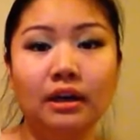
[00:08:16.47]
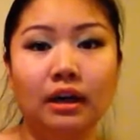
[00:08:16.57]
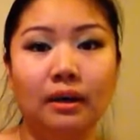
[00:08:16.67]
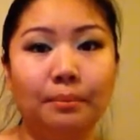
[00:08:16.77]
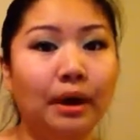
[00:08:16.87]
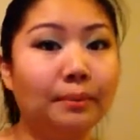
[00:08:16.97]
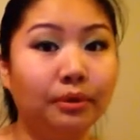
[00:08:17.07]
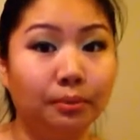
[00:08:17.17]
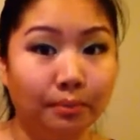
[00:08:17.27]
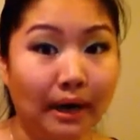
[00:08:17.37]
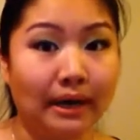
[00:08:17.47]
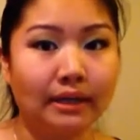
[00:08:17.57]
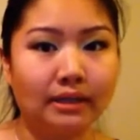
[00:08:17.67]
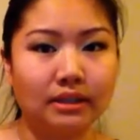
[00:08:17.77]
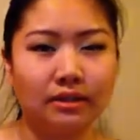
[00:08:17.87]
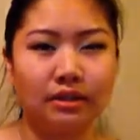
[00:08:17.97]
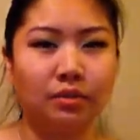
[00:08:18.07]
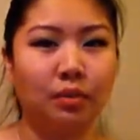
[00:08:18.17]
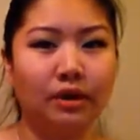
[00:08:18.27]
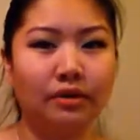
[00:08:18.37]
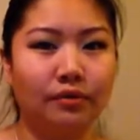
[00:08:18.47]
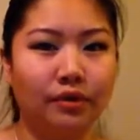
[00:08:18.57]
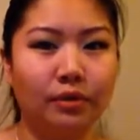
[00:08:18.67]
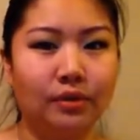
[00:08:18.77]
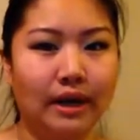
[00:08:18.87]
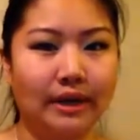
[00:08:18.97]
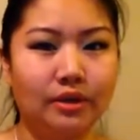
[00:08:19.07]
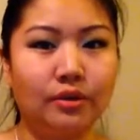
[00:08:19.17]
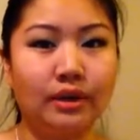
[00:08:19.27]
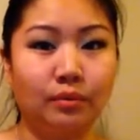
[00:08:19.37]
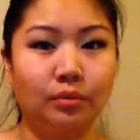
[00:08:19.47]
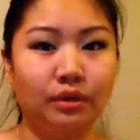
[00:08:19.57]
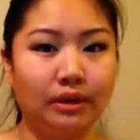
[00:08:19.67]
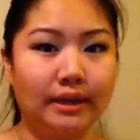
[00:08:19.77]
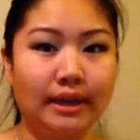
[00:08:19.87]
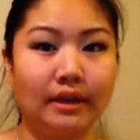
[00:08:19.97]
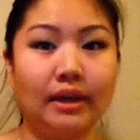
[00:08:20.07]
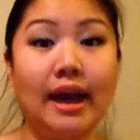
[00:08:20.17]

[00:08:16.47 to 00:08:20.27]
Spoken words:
popular brand, and it's one of the few that you can really get